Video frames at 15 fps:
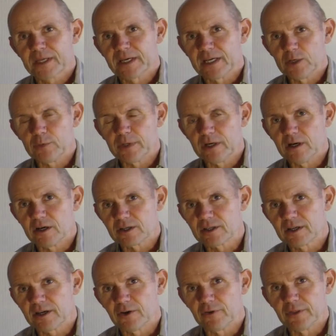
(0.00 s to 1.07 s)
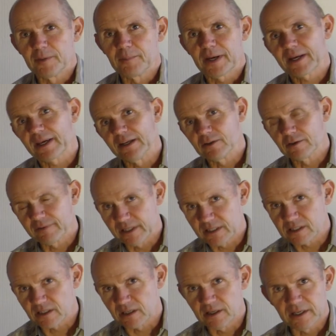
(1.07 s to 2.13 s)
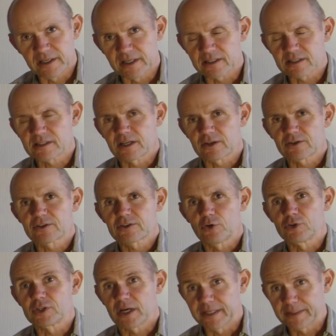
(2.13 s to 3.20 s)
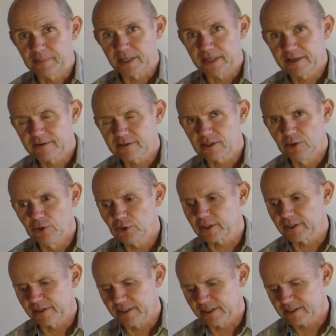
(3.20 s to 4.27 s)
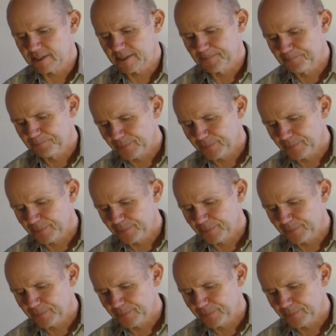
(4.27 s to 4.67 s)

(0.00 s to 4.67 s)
here we are on the back end of Easter and it's so timely to look at this.